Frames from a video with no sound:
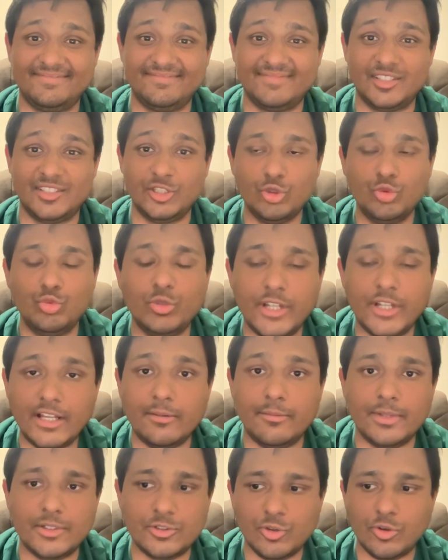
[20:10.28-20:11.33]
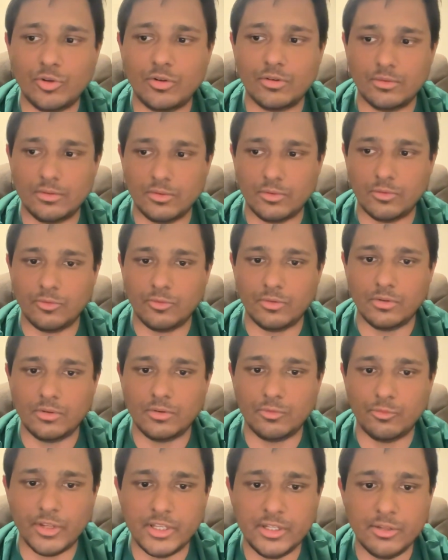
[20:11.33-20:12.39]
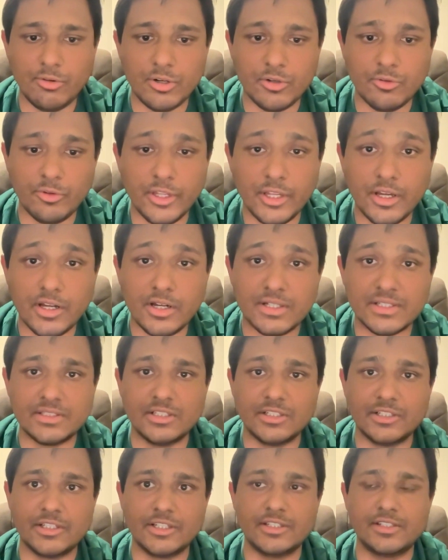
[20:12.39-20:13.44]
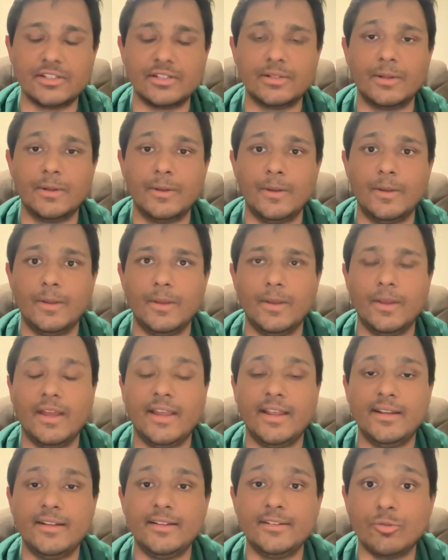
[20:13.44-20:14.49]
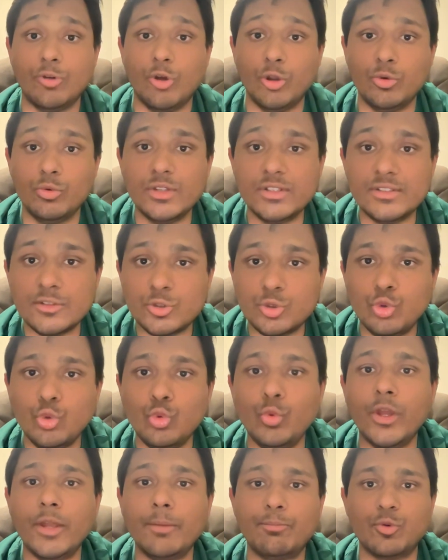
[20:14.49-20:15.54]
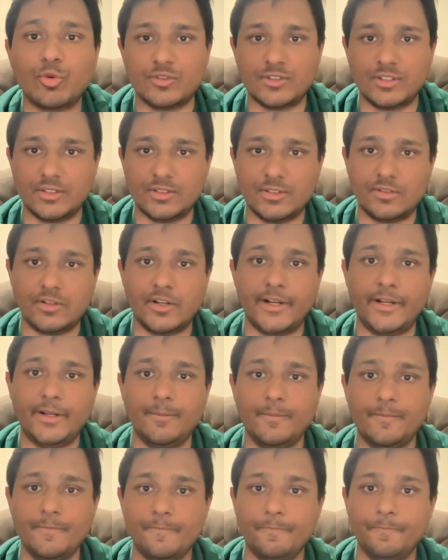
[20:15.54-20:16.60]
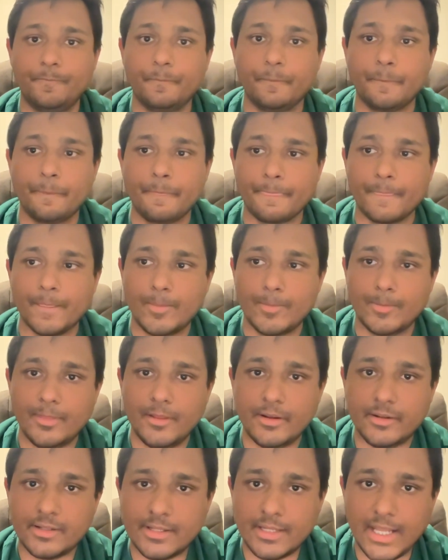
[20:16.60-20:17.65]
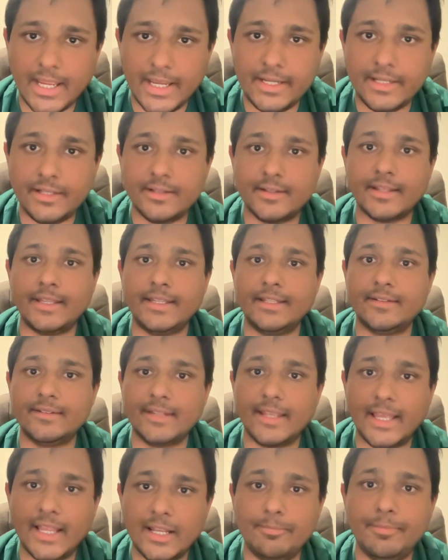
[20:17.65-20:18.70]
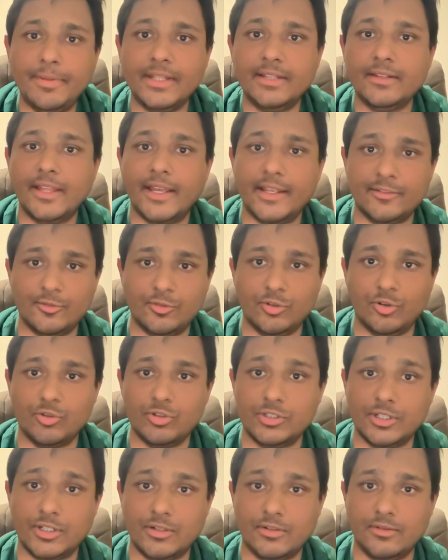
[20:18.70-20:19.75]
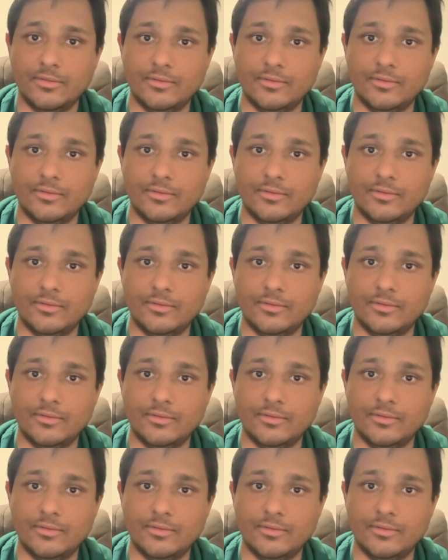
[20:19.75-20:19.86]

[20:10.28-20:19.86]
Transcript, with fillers: So you tell me. So when you are doing a consultation, it is always a two-way process, right? The client is helping the astrologer